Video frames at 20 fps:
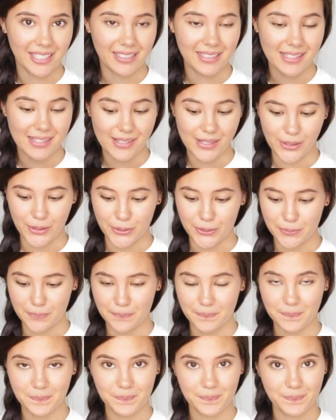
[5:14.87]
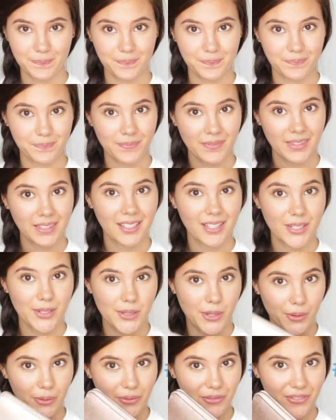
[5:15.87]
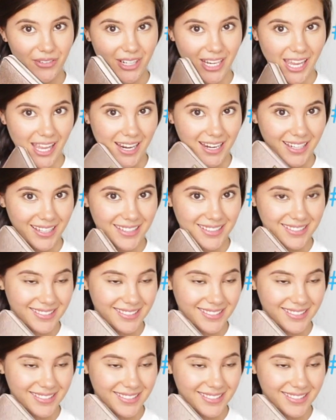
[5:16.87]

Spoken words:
so don't forget.